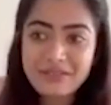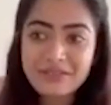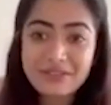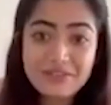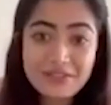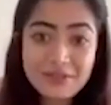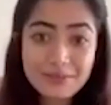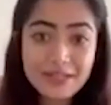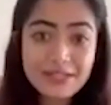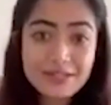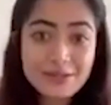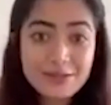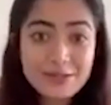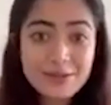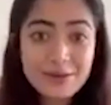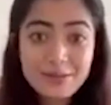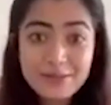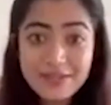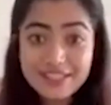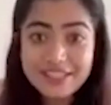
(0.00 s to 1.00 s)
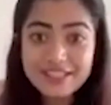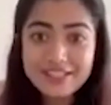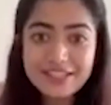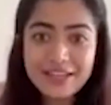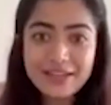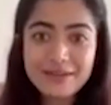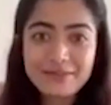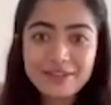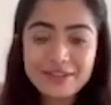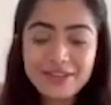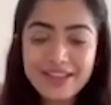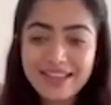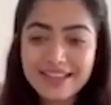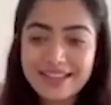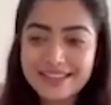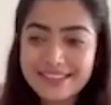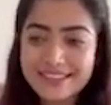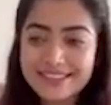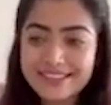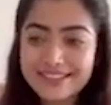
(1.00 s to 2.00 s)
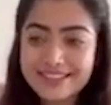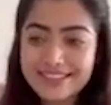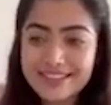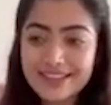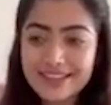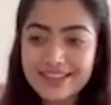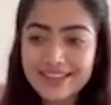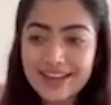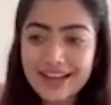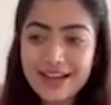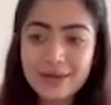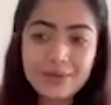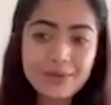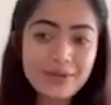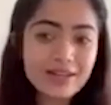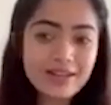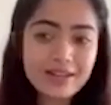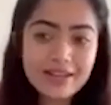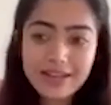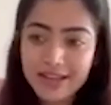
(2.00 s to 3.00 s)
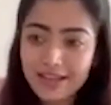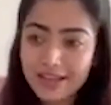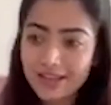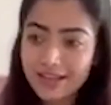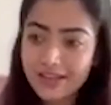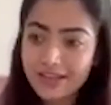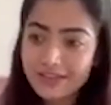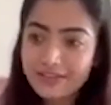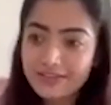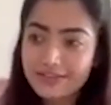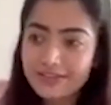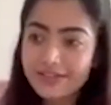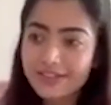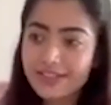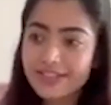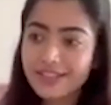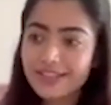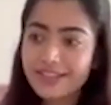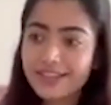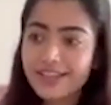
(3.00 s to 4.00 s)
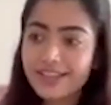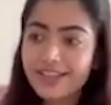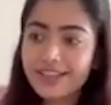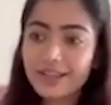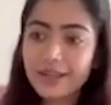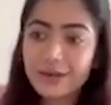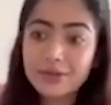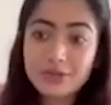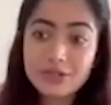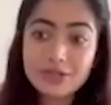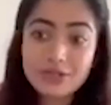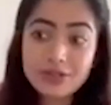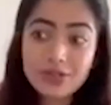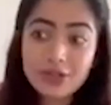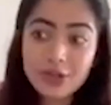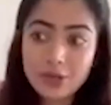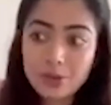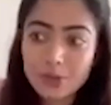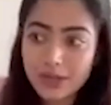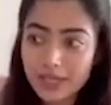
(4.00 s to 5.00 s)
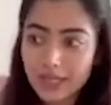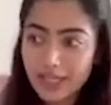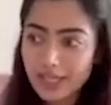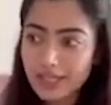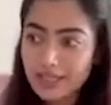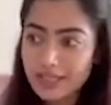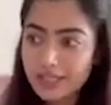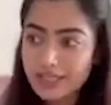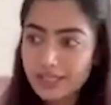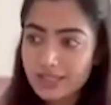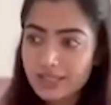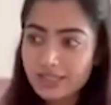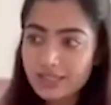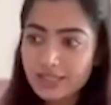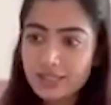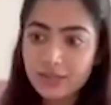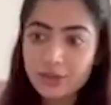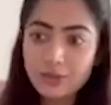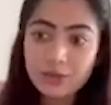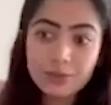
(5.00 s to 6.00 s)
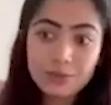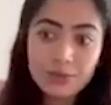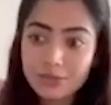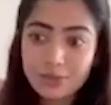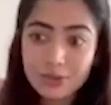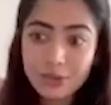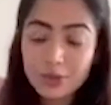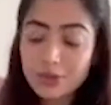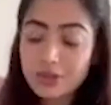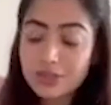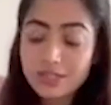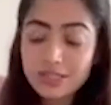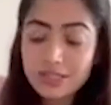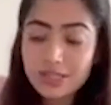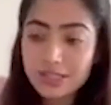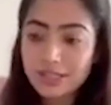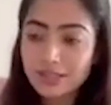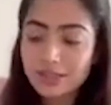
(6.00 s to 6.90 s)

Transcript: we've spent so much time together. I went live, there was Q&As, there were polls,